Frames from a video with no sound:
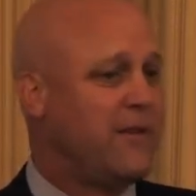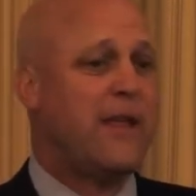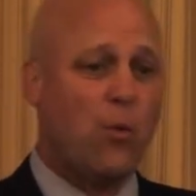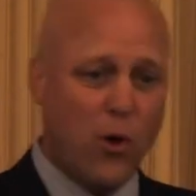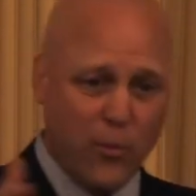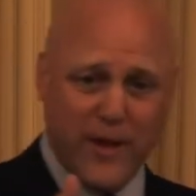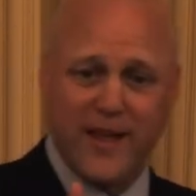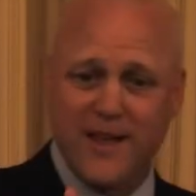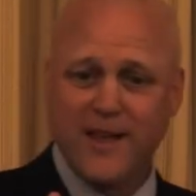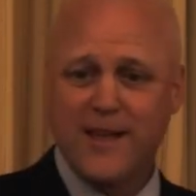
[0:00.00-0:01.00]
They won't
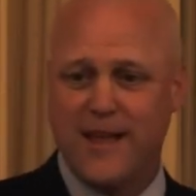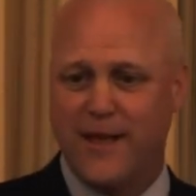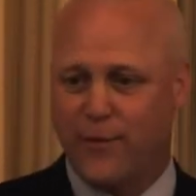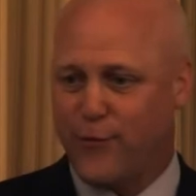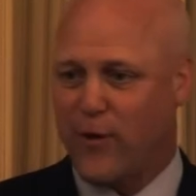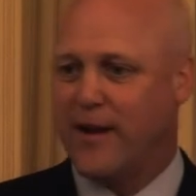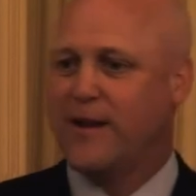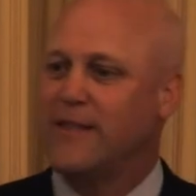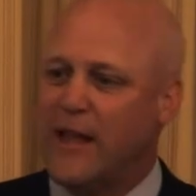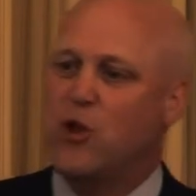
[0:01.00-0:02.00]
be in the front.
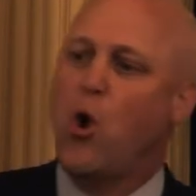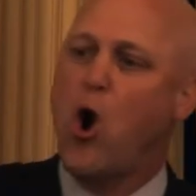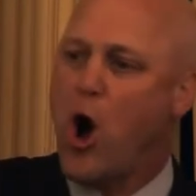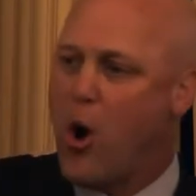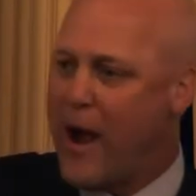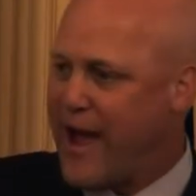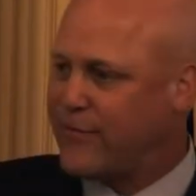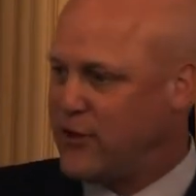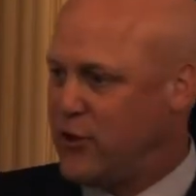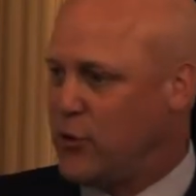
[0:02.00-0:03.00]
That you all
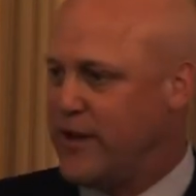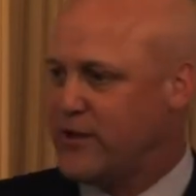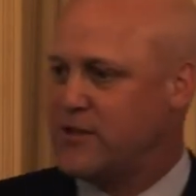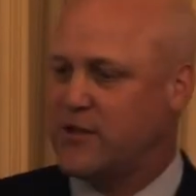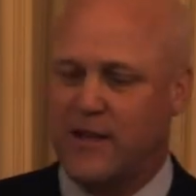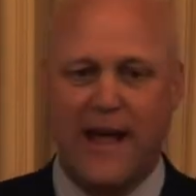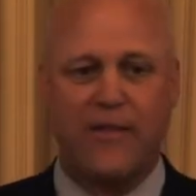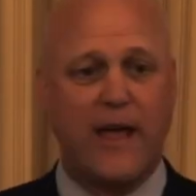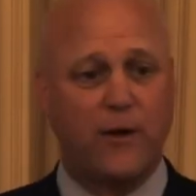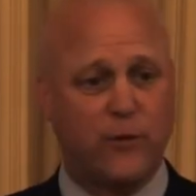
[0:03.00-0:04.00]
have to do this
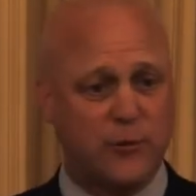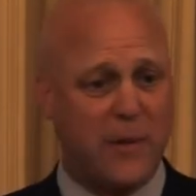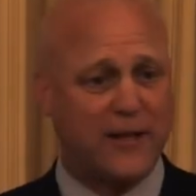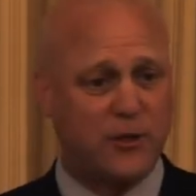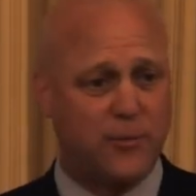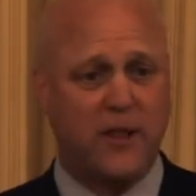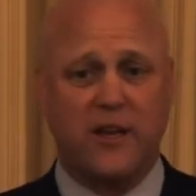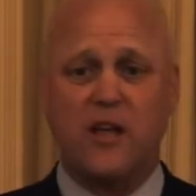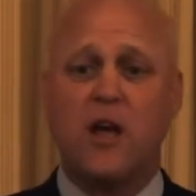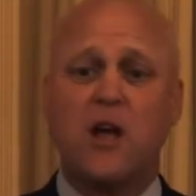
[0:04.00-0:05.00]
together, and
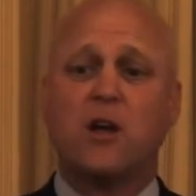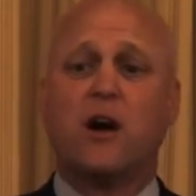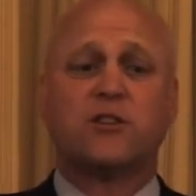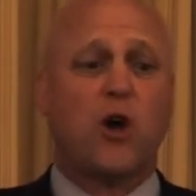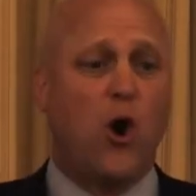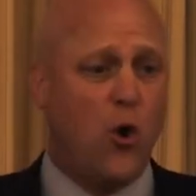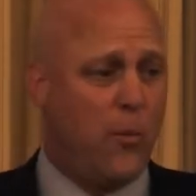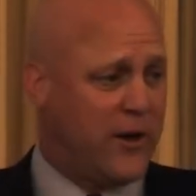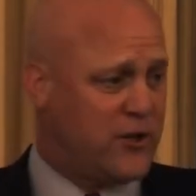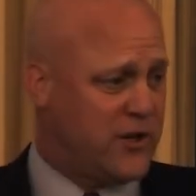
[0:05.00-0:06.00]
responsibility cuts a
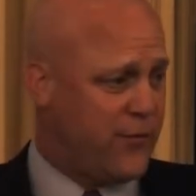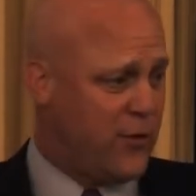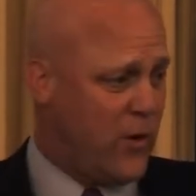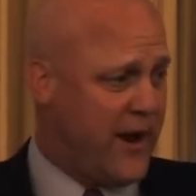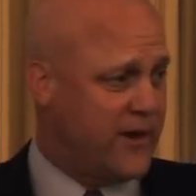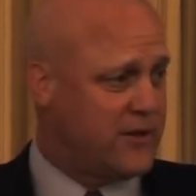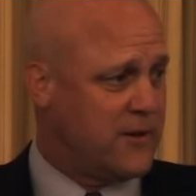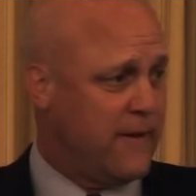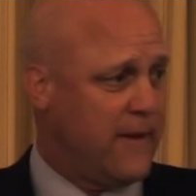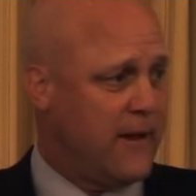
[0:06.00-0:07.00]
whole bunch of different ways.